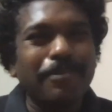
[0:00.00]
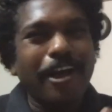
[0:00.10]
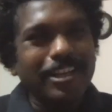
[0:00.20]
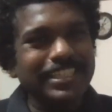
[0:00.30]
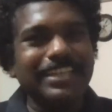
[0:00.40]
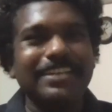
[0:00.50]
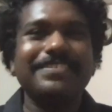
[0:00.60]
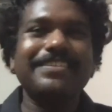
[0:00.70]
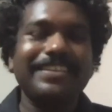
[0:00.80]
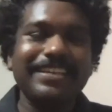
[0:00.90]
blockchain
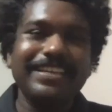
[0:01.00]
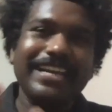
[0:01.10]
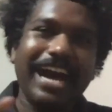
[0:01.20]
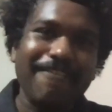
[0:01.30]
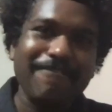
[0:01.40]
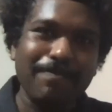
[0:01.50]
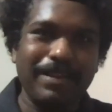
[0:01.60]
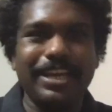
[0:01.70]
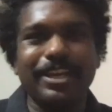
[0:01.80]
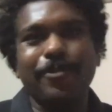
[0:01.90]
doesn't really have a
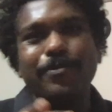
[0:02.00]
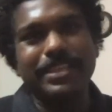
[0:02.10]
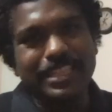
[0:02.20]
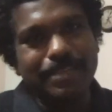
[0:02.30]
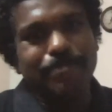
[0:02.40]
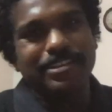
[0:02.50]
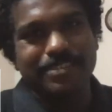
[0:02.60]
playground in the